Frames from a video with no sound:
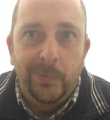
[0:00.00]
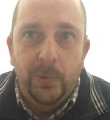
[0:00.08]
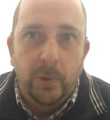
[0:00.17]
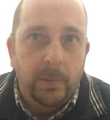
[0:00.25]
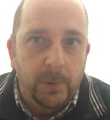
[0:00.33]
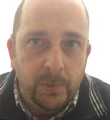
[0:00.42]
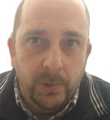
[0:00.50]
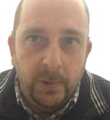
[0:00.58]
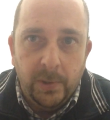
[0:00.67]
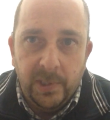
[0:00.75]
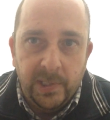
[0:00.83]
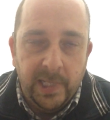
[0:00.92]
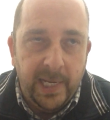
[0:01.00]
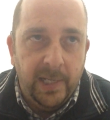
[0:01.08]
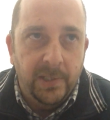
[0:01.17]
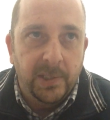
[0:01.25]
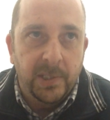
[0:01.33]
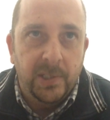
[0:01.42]
normal sort of
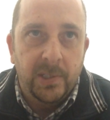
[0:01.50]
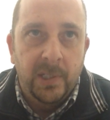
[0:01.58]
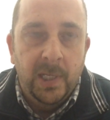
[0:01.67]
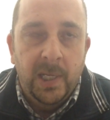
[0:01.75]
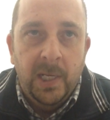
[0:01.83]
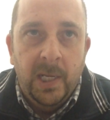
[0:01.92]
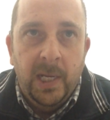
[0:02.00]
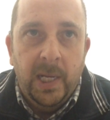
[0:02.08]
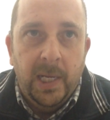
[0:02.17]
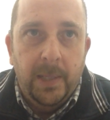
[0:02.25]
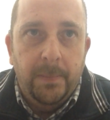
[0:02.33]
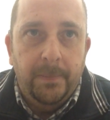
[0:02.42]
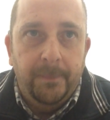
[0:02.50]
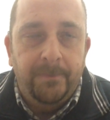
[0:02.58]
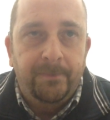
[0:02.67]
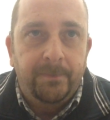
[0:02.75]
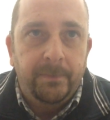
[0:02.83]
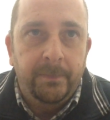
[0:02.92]
sounds. It's,
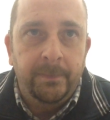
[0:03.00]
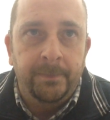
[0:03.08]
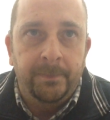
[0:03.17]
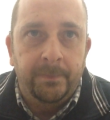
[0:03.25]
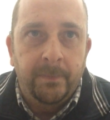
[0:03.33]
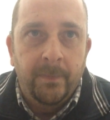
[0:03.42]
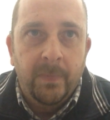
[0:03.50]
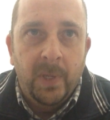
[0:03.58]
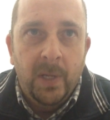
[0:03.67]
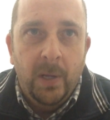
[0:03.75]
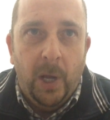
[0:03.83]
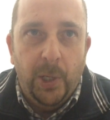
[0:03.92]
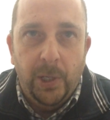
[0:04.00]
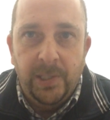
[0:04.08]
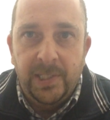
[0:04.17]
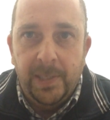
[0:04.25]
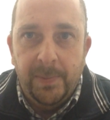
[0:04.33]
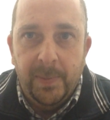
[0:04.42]
I don't
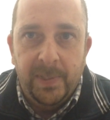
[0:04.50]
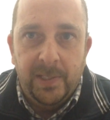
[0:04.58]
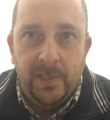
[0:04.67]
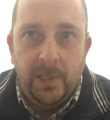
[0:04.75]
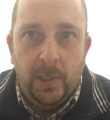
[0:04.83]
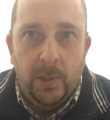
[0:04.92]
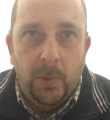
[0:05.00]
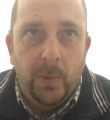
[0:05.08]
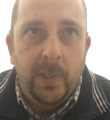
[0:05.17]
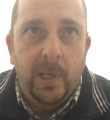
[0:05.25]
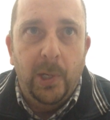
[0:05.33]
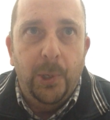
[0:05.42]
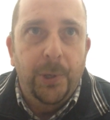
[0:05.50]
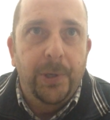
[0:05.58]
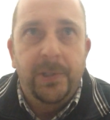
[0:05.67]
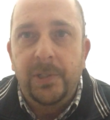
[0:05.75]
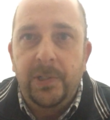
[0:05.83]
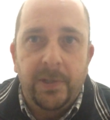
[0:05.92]
seem to be so
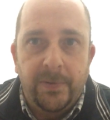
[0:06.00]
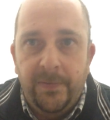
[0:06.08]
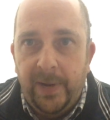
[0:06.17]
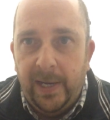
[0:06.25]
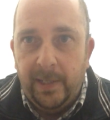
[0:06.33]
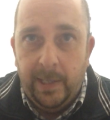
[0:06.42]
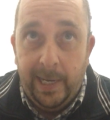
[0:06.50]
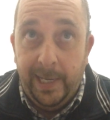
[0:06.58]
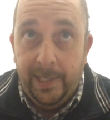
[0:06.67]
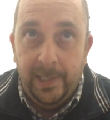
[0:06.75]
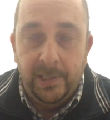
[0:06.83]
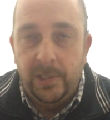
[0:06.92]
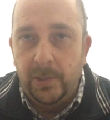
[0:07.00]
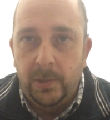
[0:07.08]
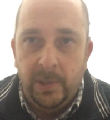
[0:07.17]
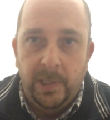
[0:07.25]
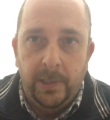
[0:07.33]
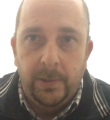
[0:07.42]
alerted to the fact that, hey, there's this,
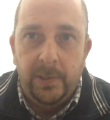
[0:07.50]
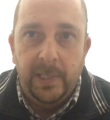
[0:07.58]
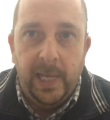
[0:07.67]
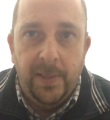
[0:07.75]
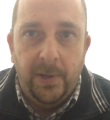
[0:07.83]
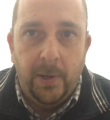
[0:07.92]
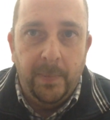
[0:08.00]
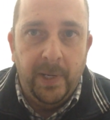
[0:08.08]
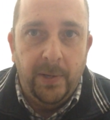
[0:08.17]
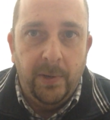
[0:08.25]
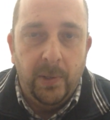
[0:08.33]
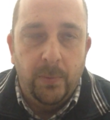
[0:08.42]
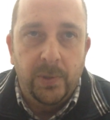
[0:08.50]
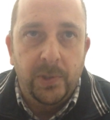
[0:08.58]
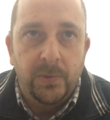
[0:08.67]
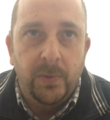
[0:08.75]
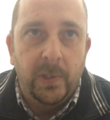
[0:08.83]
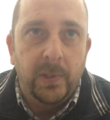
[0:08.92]
you know, sound that I'm hearing, which
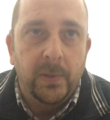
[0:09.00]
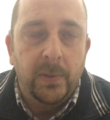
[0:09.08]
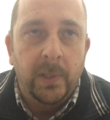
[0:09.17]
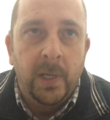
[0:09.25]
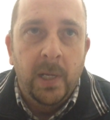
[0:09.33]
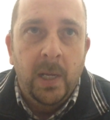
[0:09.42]
is really good.